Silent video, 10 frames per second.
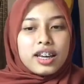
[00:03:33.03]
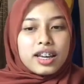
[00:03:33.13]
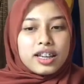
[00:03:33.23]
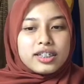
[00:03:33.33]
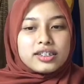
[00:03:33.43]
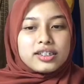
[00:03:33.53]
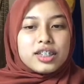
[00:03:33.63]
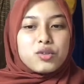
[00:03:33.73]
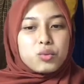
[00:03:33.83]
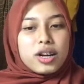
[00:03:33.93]
And
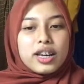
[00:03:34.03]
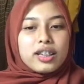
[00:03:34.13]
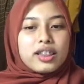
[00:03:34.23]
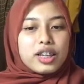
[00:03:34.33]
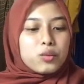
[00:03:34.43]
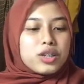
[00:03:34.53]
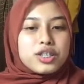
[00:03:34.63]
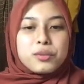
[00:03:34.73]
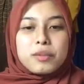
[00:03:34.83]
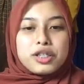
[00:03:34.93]
that's why
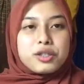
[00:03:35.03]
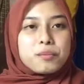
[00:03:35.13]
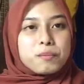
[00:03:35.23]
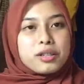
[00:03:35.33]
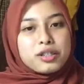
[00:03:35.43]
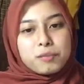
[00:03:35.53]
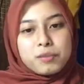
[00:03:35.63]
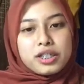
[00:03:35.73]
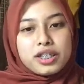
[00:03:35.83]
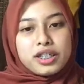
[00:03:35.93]
language must
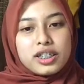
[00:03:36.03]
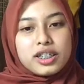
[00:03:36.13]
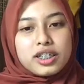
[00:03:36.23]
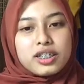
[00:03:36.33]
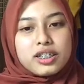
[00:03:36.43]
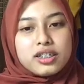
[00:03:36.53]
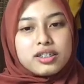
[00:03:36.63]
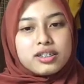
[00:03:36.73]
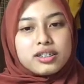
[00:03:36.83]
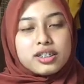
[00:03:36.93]
be
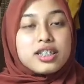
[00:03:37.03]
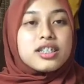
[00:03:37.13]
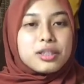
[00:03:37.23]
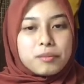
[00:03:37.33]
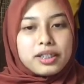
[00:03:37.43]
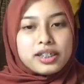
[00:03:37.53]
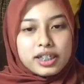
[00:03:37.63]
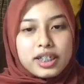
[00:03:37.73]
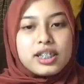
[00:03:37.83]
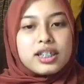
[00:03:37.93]

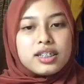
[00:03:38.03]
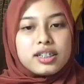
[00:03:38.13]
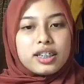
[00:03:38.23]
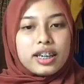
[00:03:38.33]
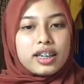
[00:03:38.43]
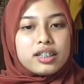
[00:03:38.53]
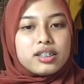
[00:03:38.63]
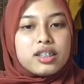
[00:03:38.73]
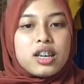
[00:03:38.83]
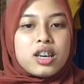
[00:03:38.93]
systematic,
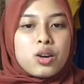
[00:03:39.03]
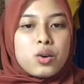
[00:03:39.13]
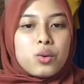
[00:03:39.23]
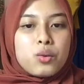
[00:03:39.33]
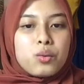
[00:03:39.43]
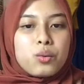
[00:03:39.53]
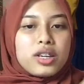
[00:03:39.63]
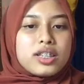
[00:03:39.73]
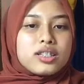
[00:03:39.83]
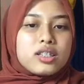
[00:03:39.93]
and when
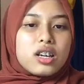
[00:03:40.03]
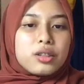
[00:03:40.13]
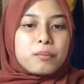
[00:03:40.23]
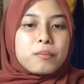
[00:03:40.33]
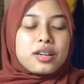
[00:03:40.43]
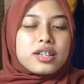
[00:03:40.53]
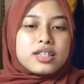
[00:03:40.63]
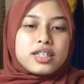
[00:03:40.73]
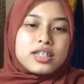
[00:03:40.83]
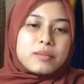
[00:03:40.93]
it's not part
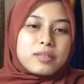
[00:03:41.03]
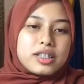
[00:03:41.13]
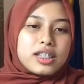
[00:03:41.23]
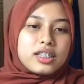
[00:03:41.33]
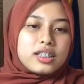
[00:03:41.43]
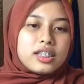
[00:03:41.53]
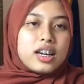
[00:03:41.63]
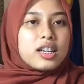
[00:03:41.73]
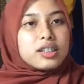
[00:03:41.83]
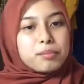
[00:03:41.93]
systematically,
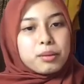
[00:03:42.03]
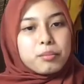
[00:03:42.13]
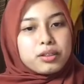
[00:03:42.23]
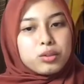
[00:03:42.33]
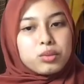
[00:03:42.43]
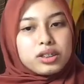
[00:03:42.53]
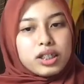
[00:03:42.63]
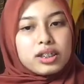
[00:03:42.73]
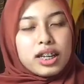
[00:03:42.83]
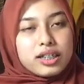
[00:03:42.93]
other people will
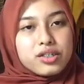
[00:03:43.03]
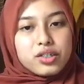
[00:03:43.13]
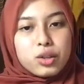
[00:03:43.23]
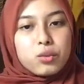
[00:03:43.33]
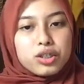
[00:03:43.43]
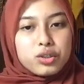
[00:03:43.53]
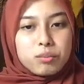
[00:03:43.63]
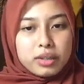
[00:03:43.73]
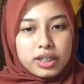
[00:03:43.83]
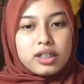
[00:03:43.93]
not understand what you
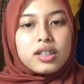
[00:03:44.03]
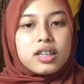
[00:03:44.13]
mean.